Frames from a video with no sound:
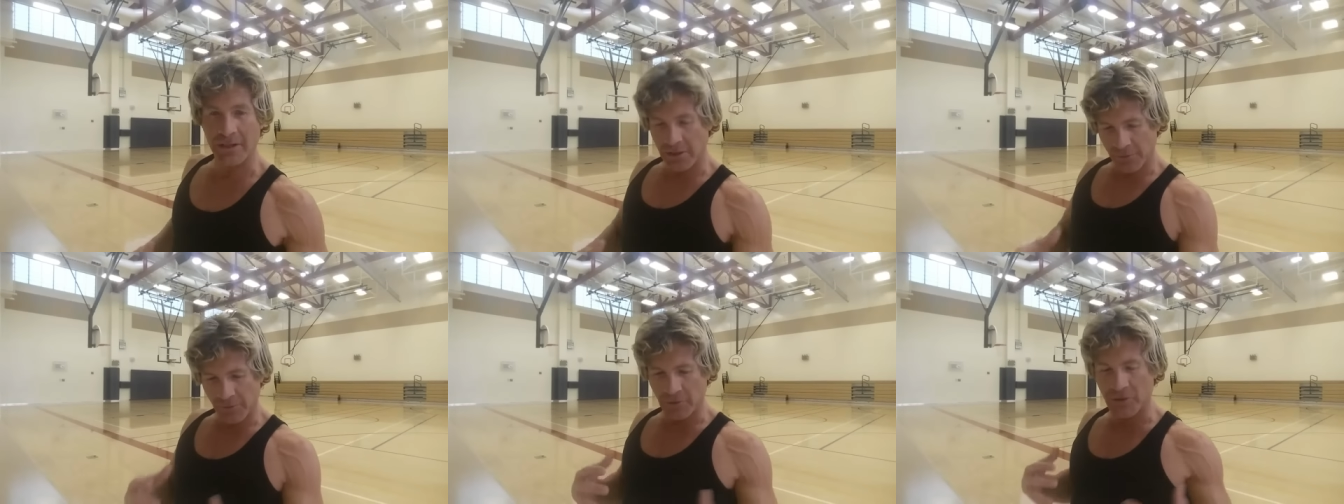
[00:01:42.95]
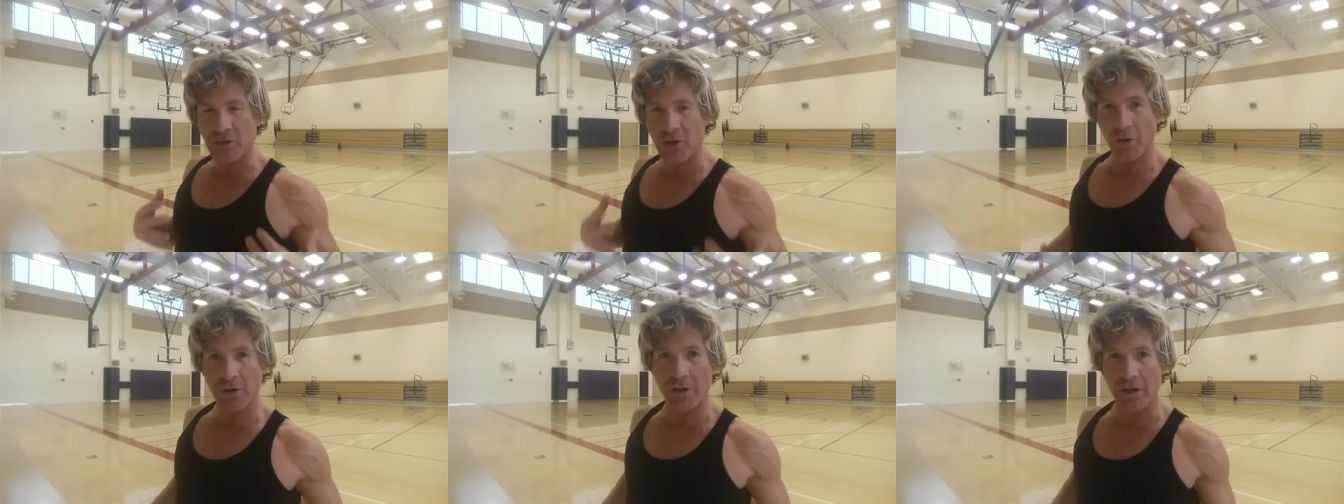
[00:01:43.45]
It just feels
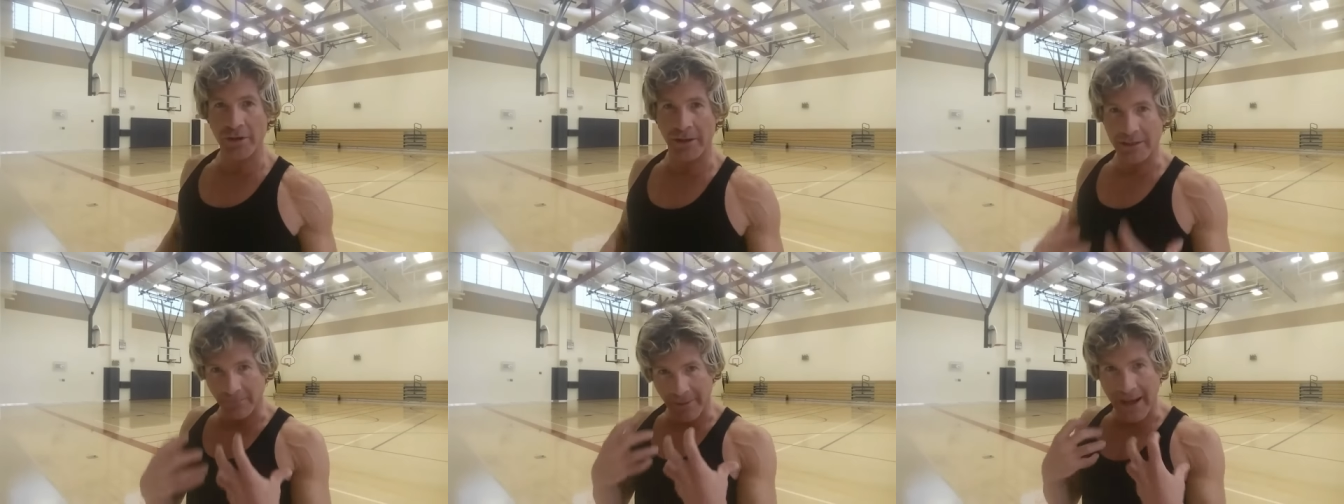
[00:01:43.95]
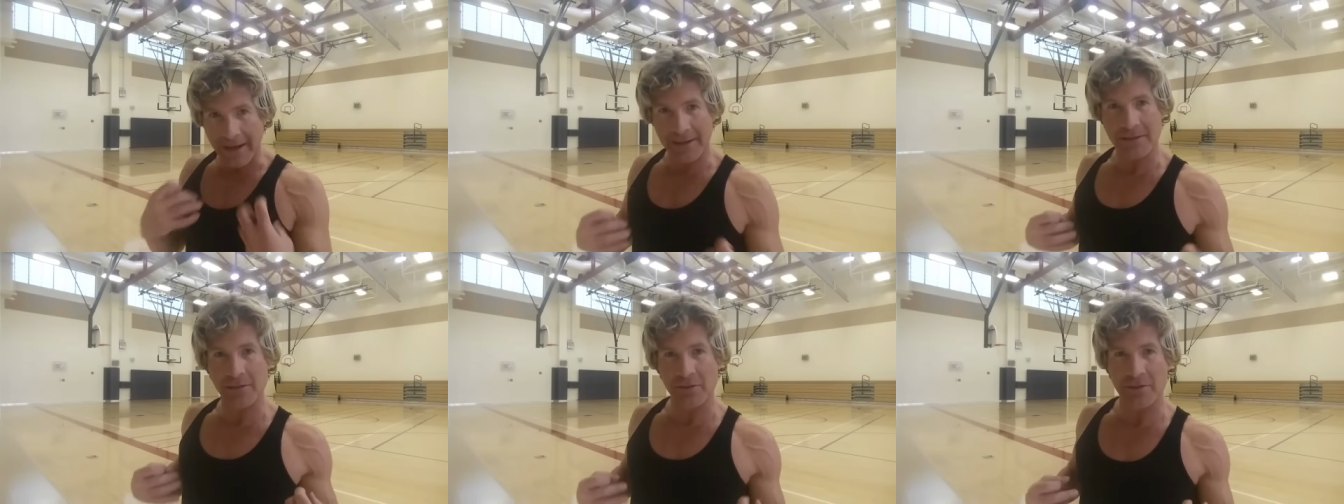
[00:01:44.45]
so good. And like the back
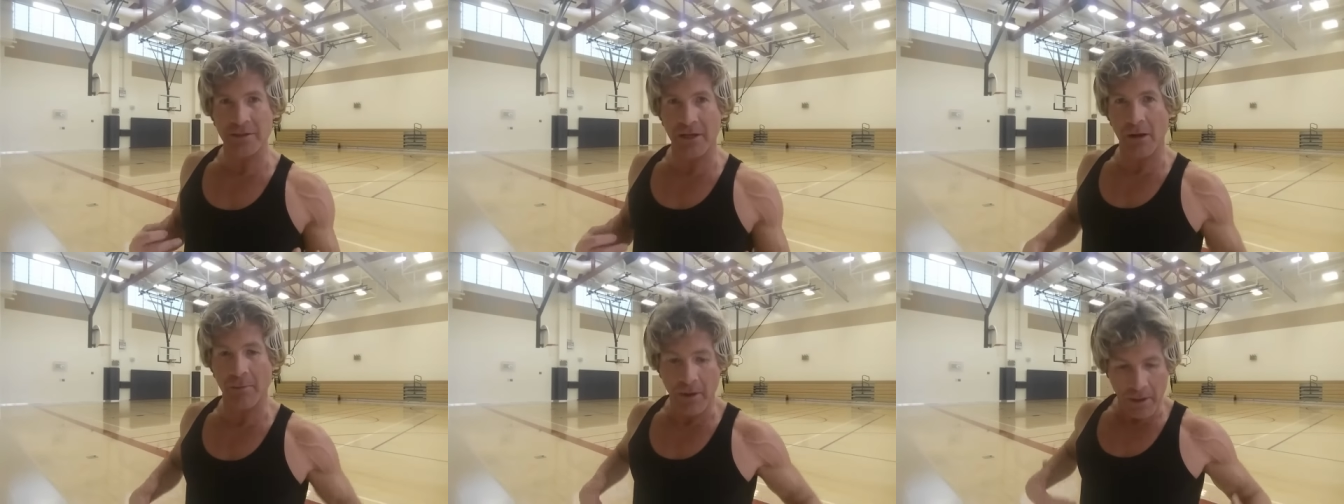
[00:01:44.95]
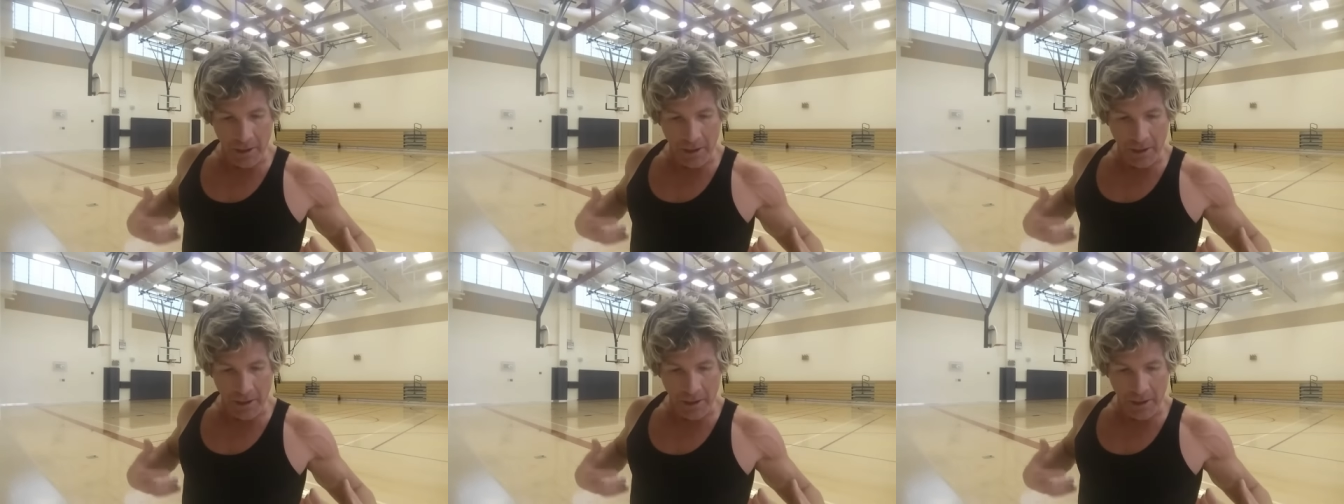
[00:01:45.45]
gets loosened up